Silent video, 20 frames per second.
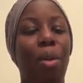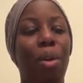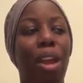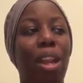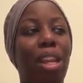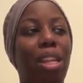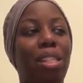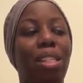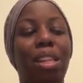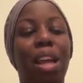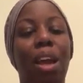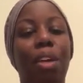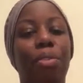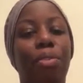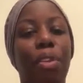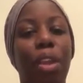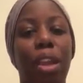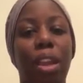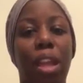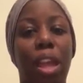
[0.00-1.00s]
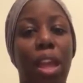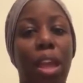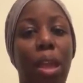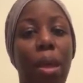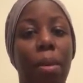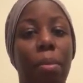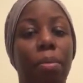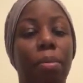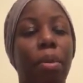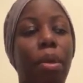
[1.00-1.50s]
And it's not fair to
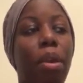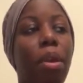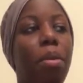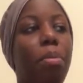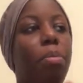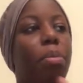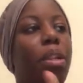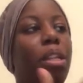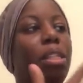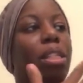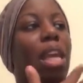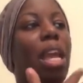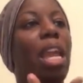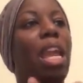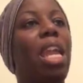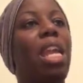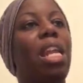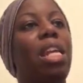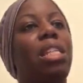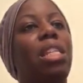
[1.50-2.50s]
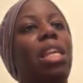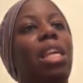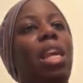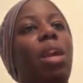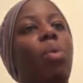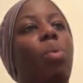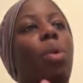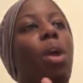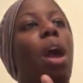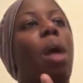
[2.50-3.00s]
him, but it's like he doesn't get
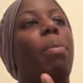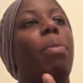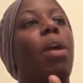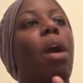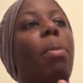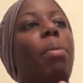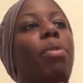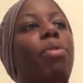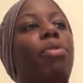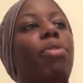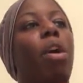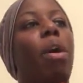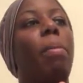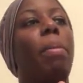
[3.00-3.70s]
where I'm coming from.